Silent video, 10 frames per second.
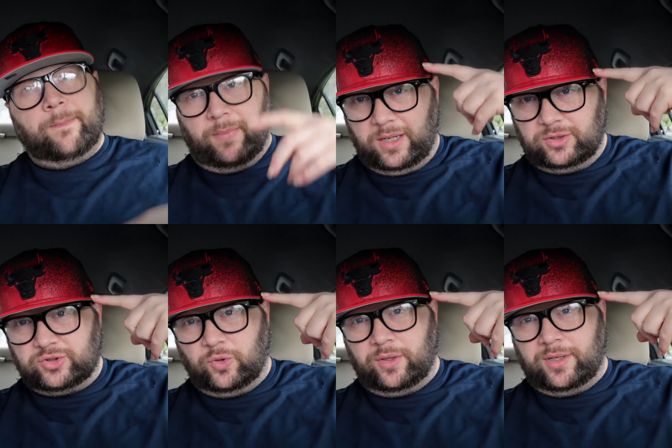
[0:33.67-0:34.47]
Michael
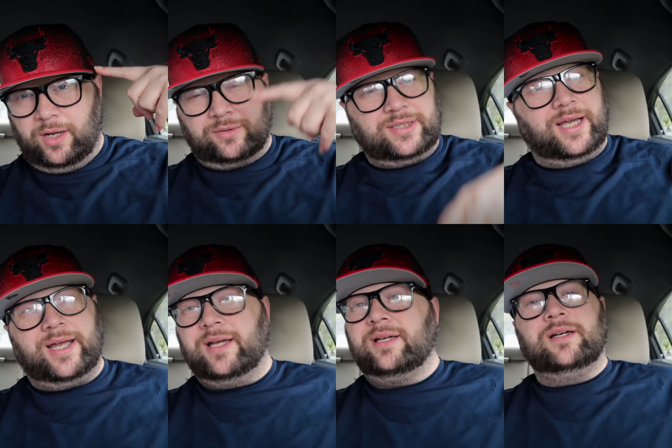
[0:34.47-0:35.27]
Jordan all
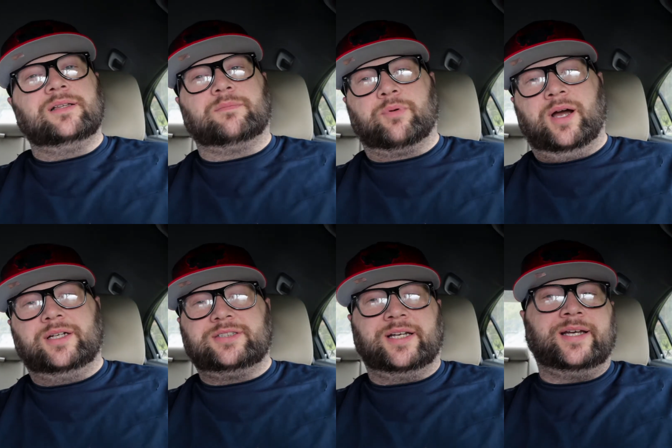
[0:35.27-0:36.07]
day,
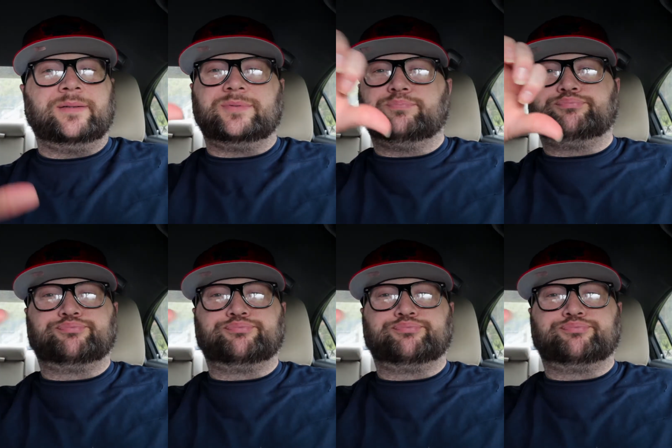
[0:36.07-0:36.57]
LeBron James.